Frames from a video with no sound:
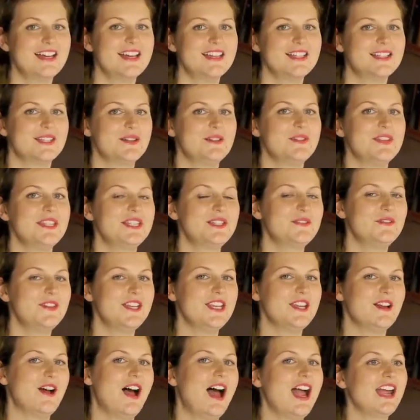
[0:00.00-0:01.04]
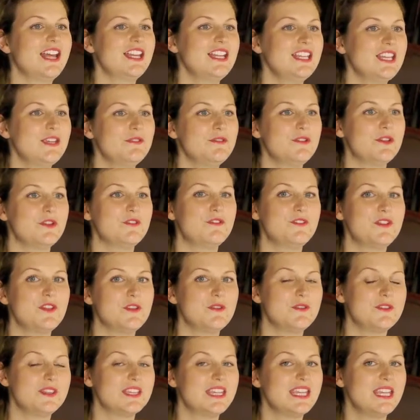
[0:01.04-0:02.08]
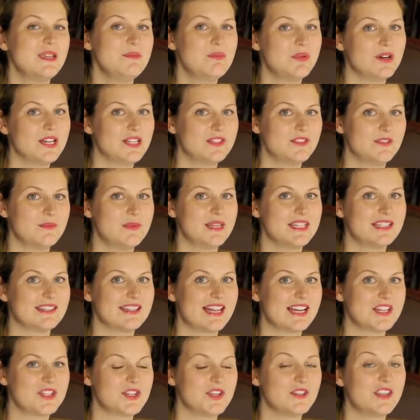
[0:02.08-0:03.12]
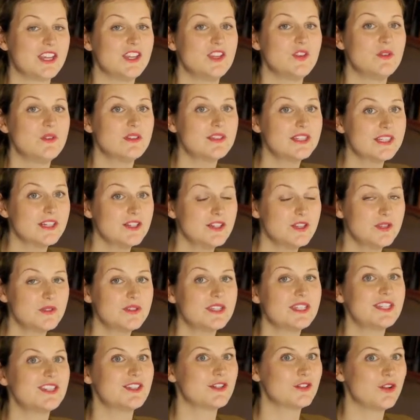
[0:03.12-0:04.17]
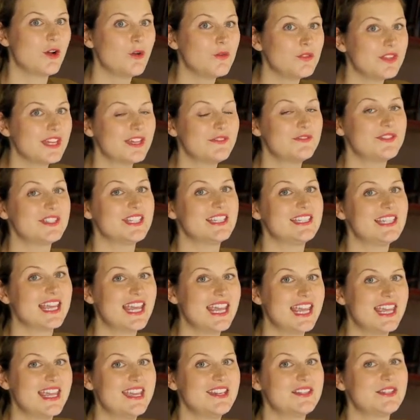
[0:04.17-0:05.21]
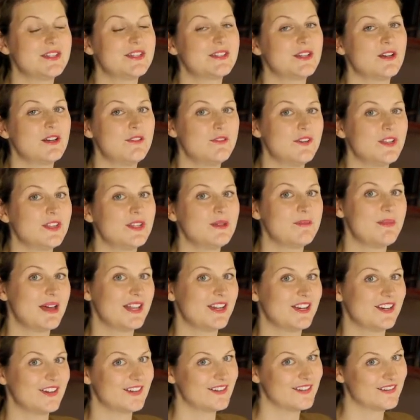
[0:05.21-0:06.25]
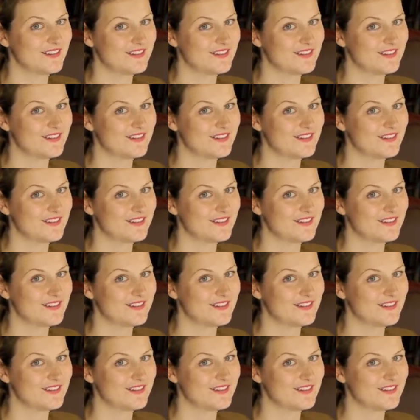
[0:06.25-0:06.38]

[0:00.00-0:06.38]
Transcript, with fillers: So in this video, I'm gonna give you a few of the key points from his lecture that you can start using in your own life today to start feeling better.